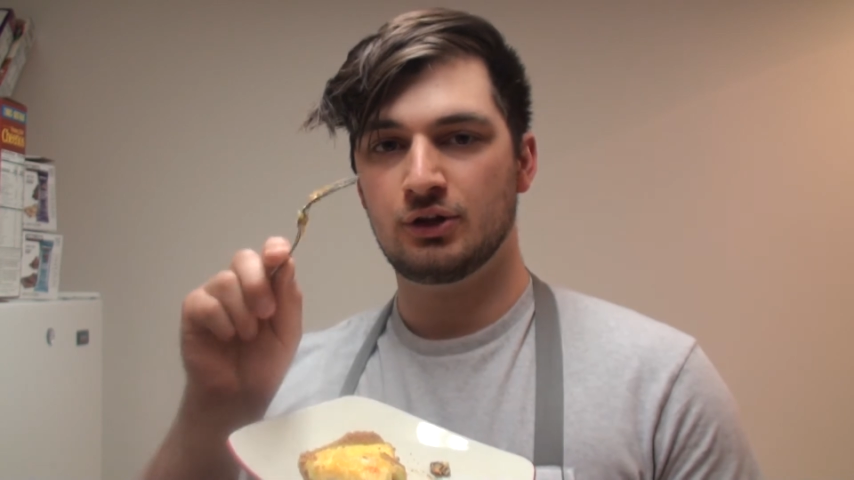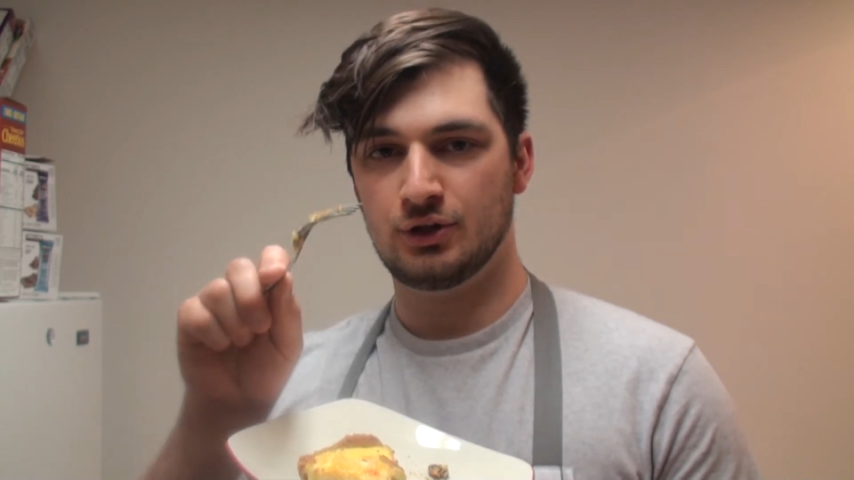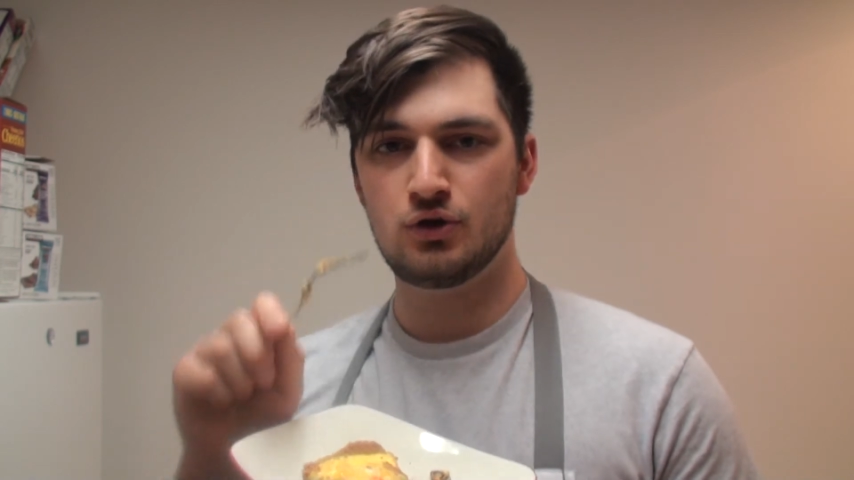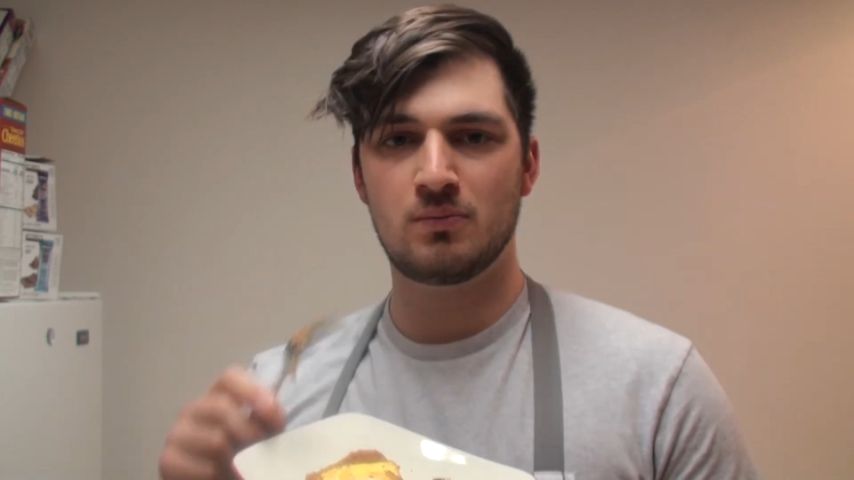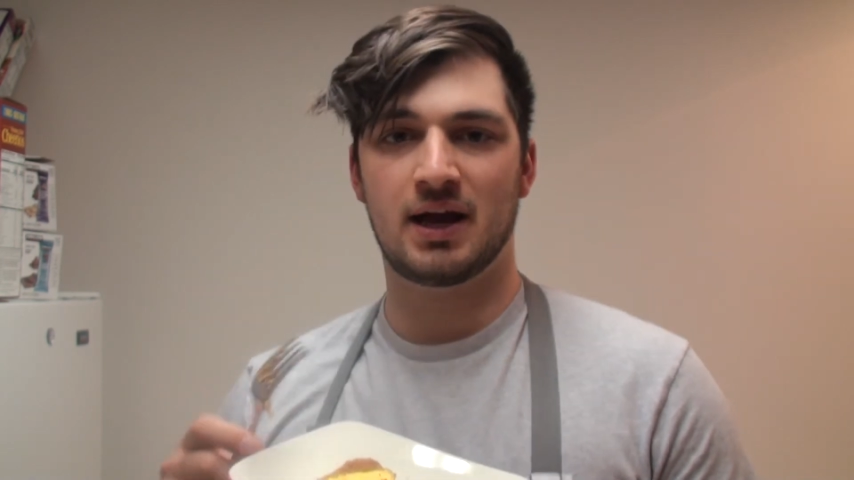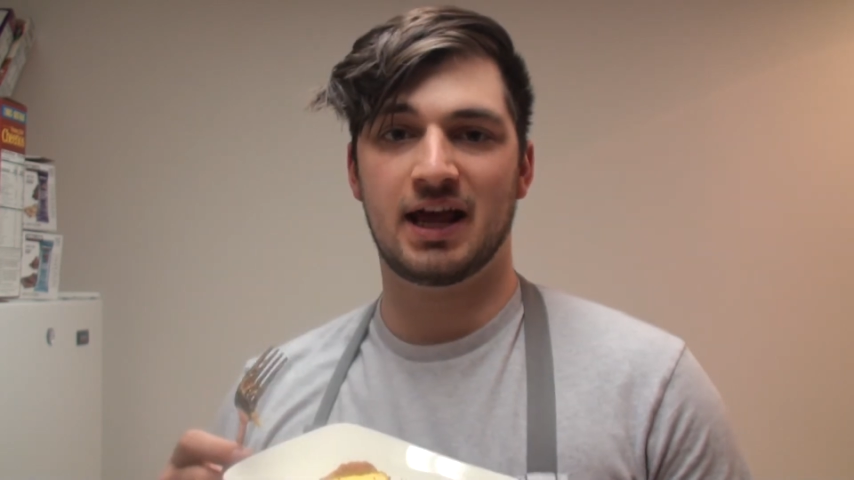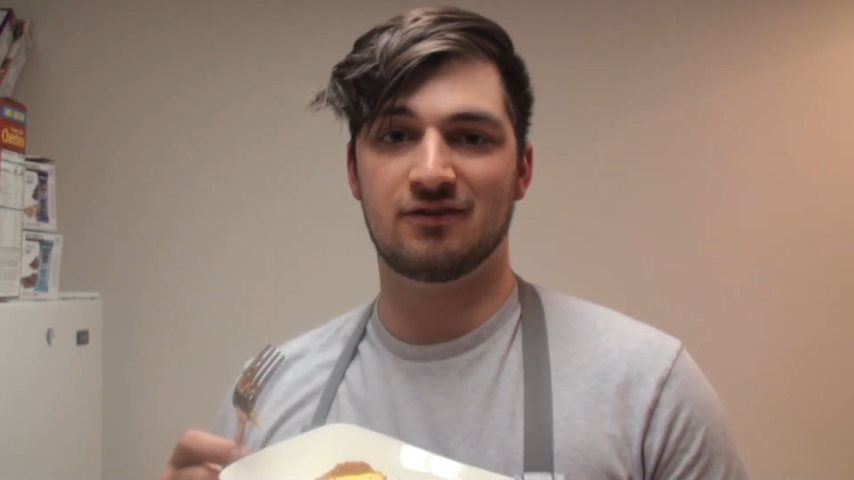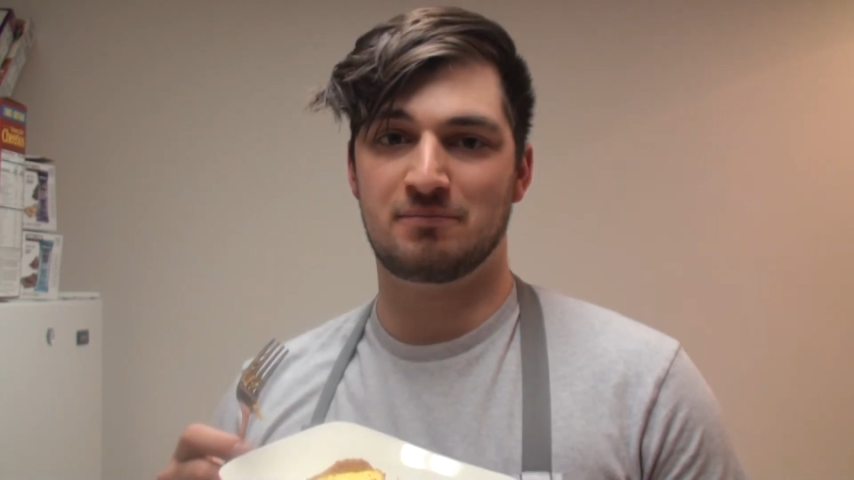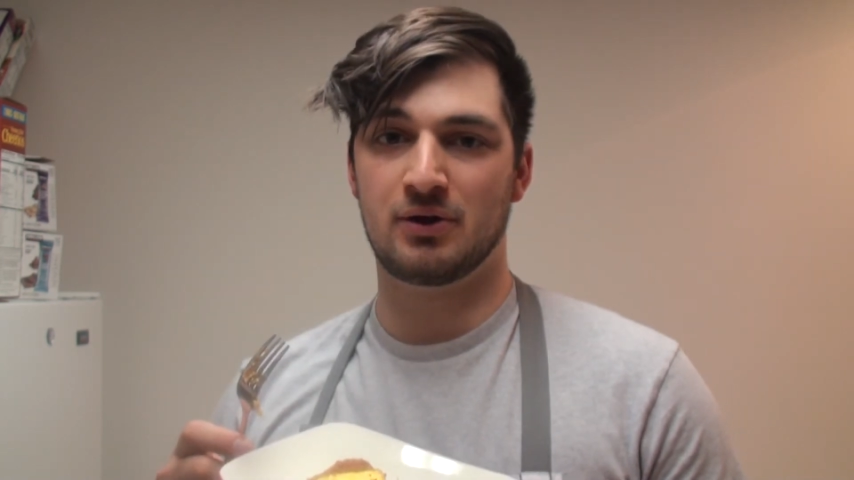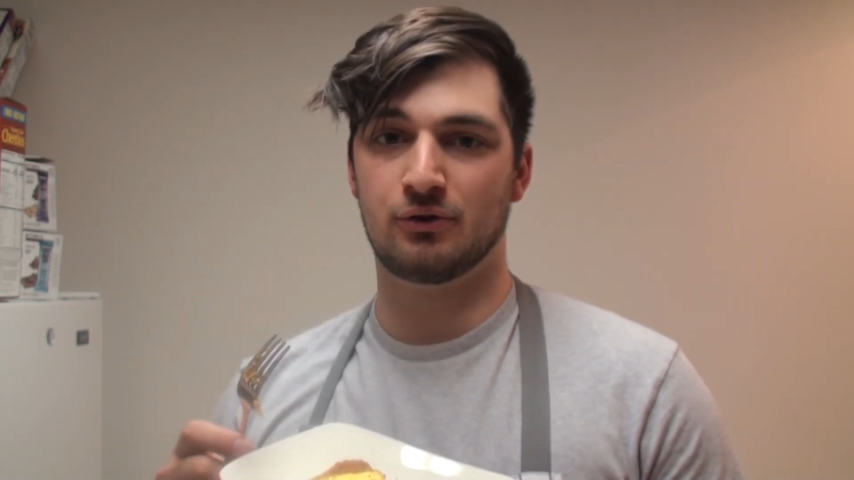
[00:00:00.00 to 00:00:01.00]
You might
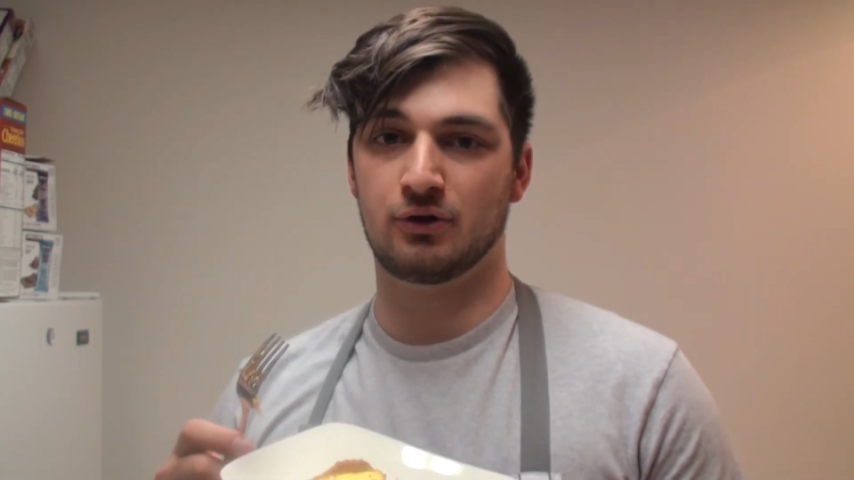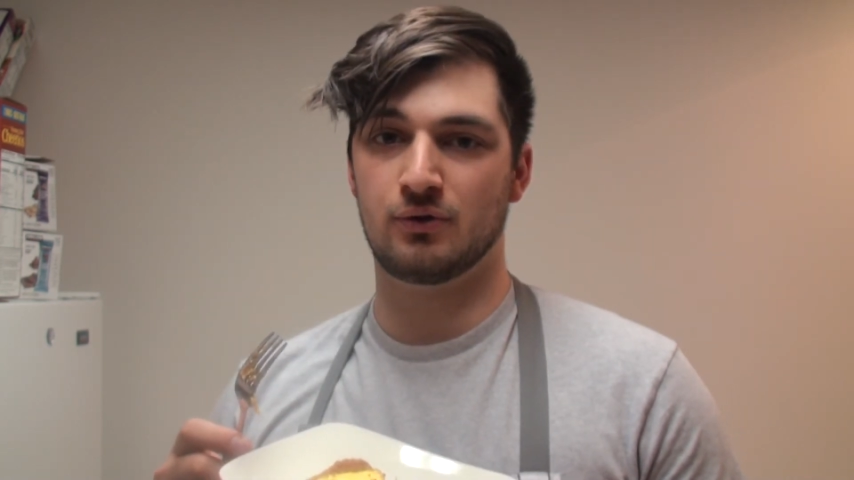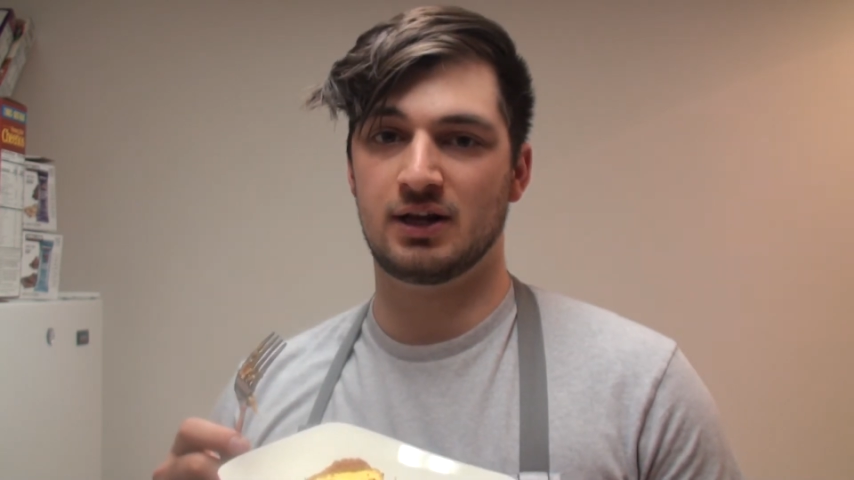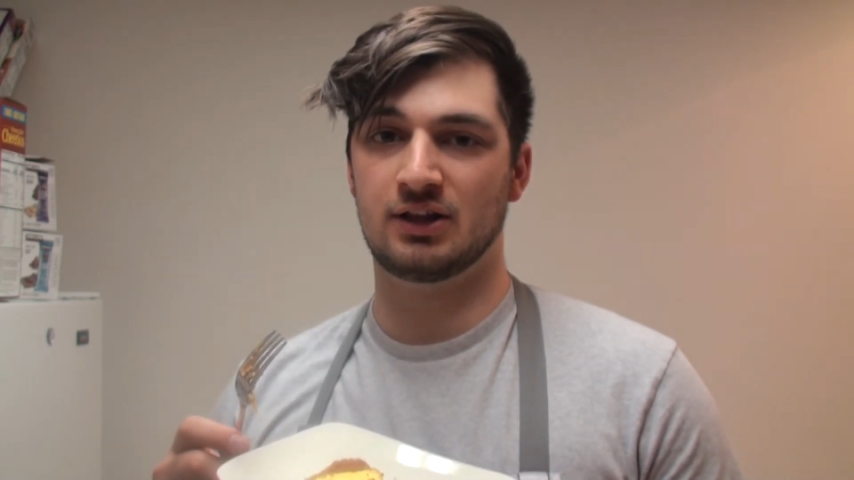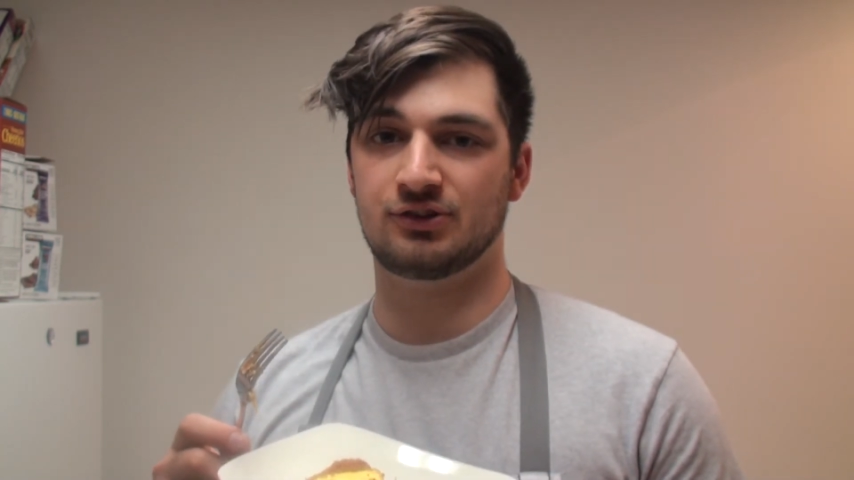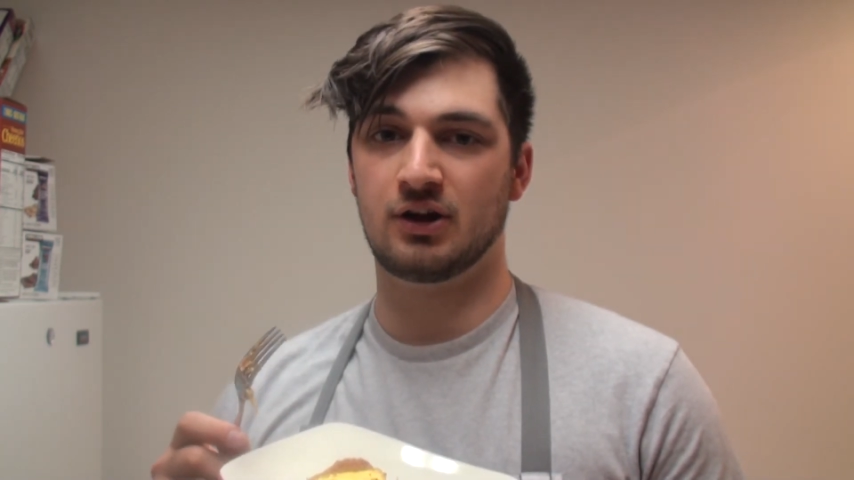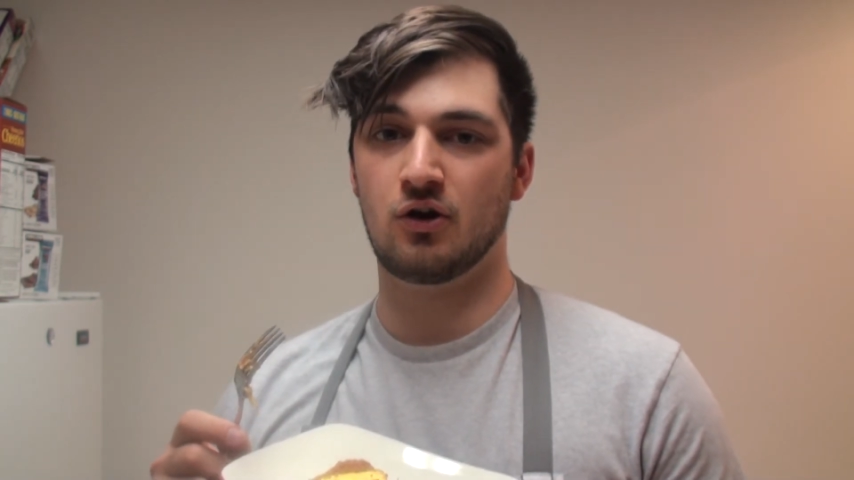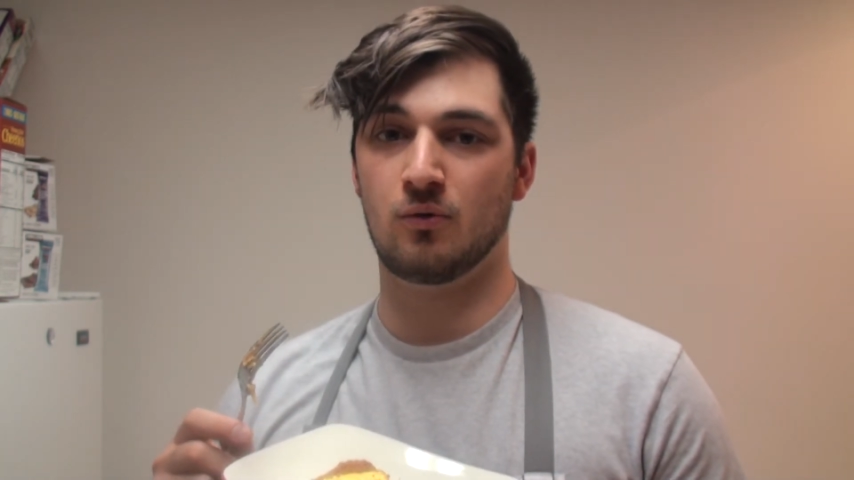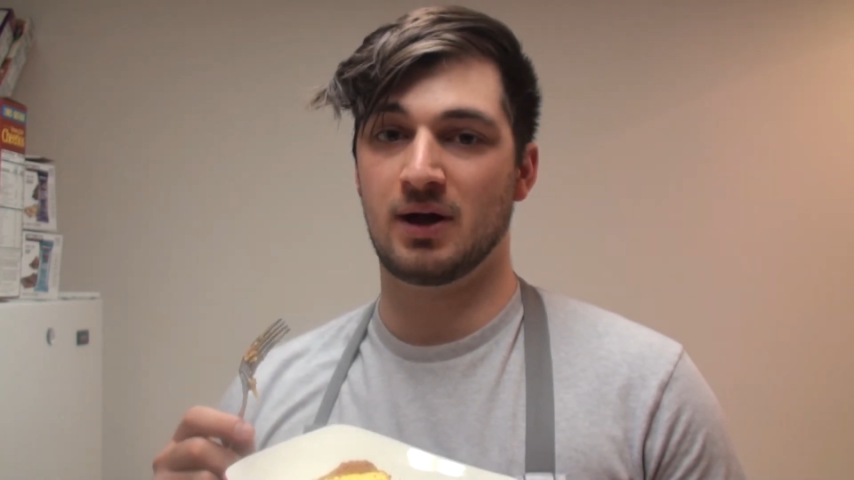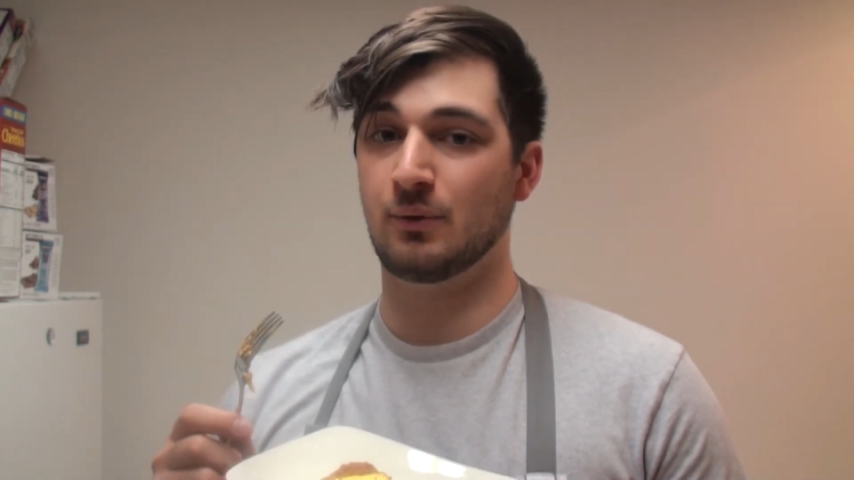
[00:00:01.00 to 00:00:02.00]
have better ingredients at home.